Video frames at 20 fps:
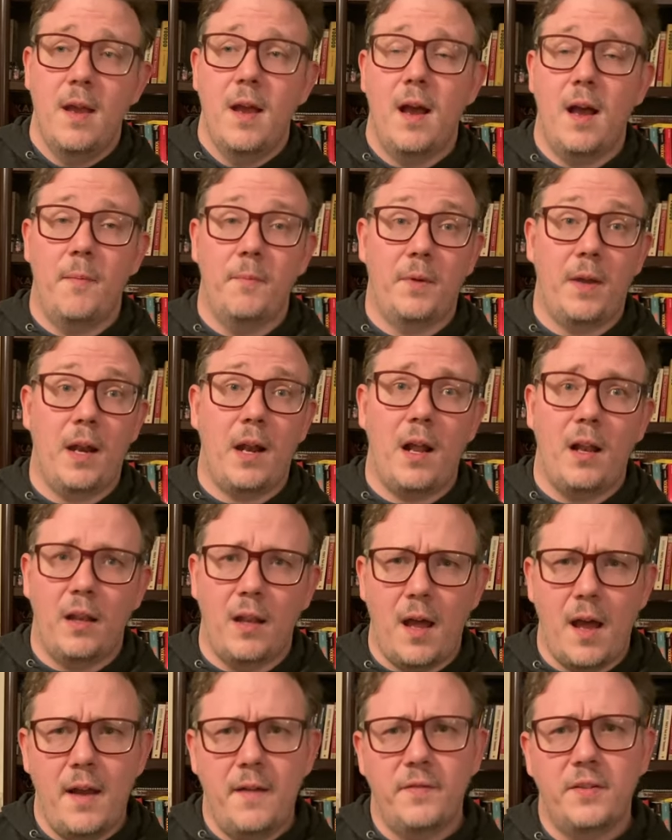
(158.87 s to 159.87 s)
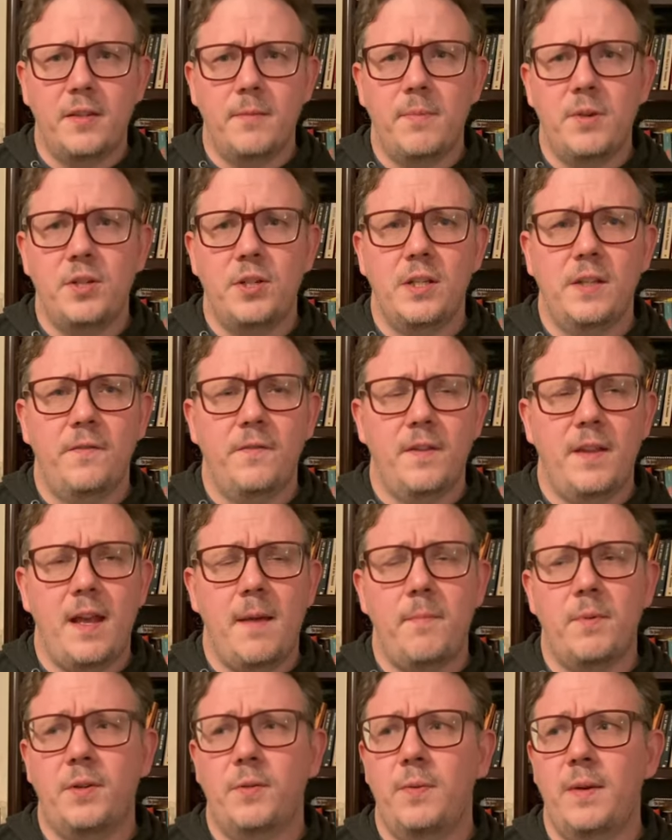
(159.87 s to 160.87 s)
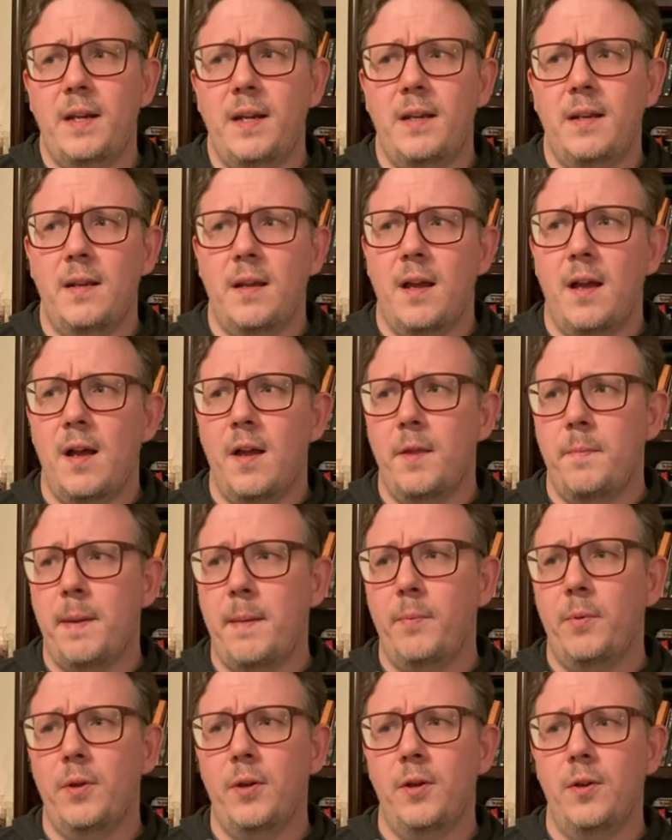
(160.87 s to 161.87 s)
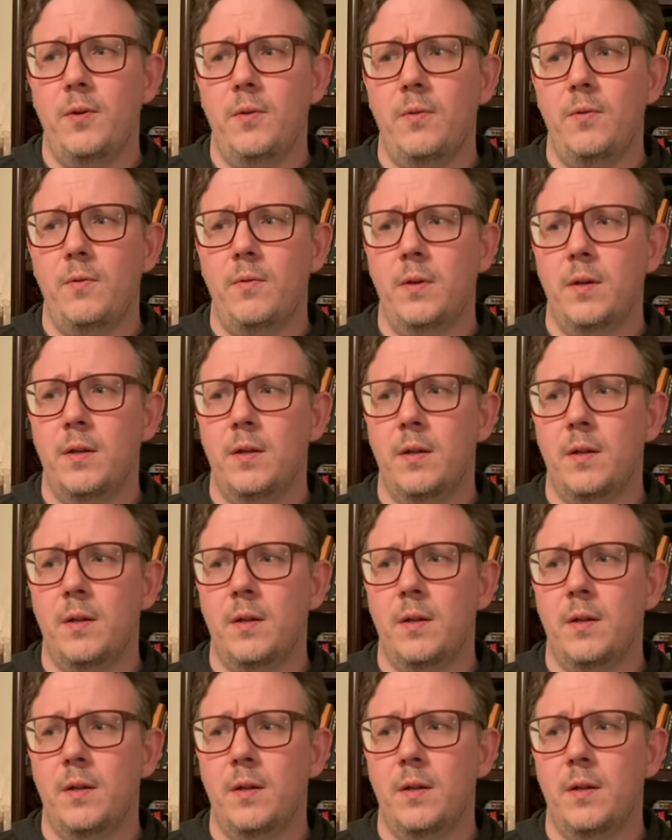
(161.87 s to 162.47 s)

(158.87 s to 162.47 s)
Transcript: Um, got a lot of submissions for that between uh, the people who